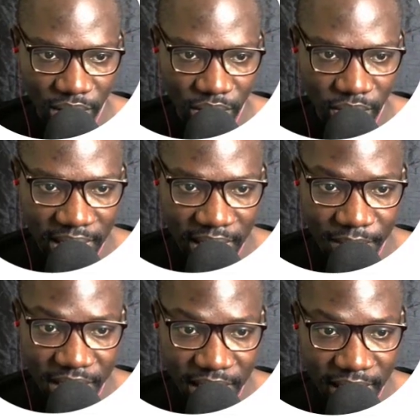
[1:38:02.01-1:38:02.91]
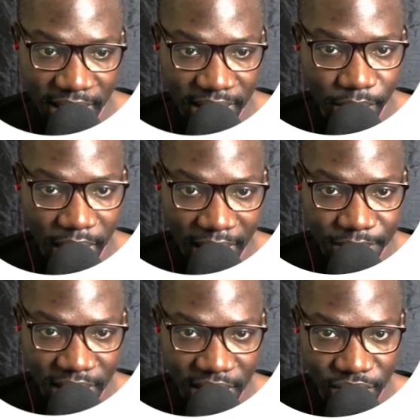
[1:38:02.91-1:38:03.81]
you come in here under
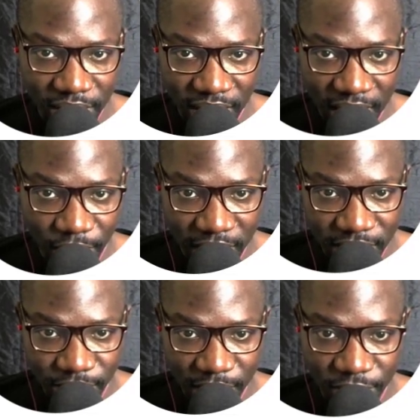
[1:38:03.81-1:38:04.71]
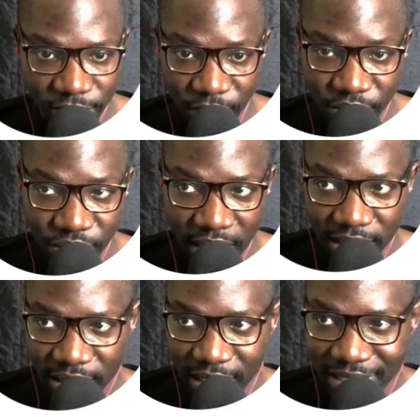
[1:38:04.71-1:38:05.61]
backups and you can enable it. But before we do
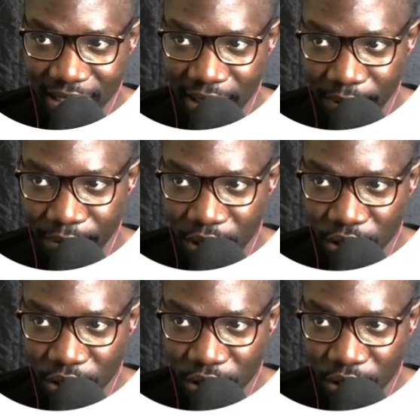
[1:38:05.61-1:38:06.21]
that, let's come